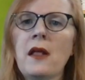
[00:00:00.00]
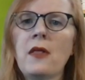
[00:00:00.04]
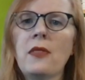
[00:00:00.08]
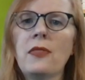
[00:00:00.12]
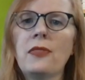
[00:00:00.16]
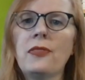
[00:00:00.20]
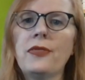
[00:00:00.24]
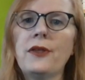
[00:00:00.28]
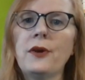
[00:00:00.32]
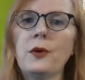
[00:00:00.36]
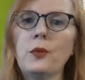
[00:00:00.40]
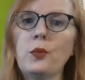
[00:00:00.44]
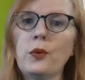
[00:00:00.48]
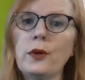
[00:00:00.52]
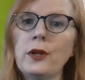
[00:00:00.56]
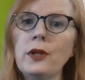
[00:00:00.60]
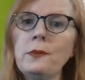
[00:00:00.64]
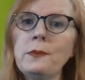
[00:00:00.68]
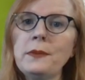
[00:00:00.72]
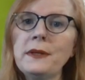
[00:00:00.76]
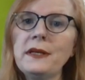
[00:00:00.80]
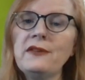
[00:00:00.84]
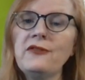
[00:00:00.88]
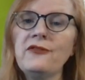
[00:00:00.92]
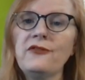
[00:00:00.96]
There will
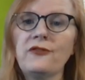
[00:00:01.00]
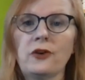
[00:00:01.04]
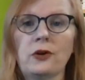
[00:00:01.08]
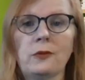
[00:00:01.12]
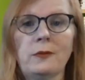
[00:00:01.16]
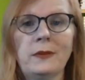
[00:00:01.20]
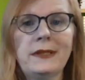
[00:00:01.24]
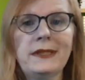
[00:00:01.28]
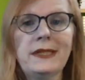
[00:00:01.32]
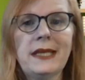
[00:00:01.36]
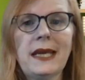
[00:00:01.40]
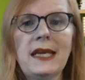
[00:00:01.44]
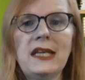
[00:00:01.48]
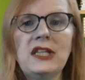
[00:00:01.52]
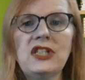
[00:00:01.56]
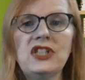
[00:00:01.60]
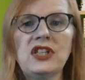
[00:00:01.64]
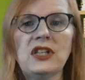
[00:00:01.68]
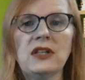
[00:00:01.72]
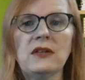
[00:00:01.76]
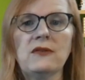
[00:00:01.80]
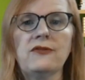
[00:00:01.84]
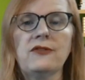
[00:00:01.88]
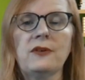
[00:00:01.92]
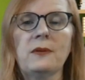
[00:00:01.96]
be
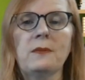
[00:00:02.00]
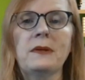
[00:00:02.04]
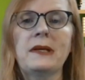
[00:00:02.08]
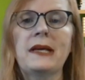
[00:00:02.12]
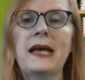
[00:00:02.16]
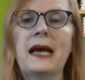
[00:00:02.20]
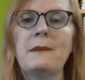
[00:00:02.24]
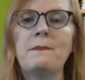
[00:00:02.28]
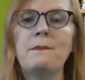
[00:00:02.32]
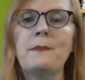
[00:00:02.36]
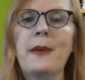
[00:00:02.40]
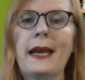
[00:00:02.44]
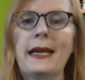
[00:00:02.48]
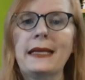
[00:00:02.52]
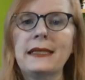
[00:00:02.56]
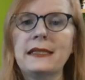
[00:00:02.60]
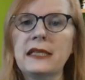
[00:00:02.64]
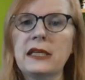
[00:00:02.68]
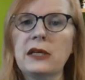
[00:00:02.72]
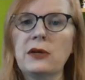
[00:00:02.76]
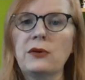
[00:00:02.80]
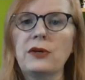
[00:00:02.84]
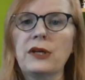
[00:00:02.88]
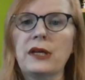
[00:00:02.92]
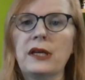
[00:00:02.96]
fermentation from gut
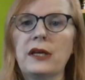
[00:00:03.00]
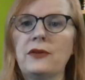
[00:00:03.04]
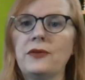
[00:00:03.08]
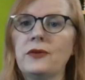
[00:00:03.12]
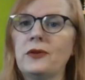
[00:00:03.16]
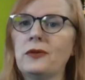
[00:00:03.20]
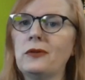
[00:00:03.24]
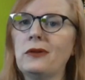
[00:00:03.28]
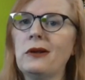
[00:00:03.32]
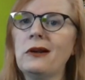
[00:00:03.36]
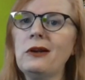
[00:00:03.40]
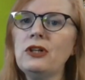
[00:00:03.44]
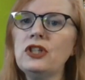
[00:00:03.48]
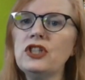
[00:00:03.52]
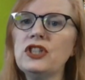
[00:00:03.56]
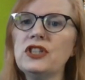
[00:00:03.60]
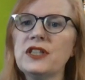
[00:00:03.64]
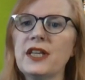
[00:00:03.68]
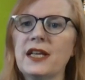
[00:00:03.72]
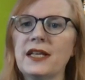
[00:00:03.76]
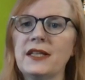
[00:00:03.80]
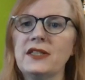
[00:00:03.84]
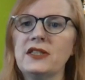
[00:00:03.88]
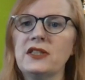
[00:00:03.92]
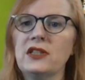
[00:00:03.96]
bacteria in the large
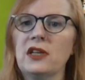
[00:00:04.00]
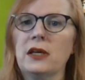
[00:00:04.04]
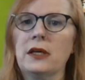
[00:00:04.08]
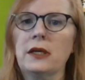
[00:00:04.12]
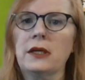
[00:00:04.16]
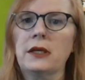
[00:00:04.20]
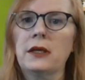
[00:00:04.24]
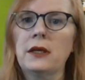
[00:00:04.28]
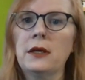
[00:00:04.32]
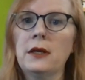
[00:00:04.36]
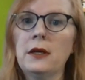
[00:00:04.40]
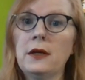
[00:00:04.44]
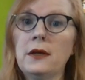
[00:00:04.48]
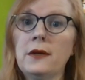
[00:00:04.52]
intestine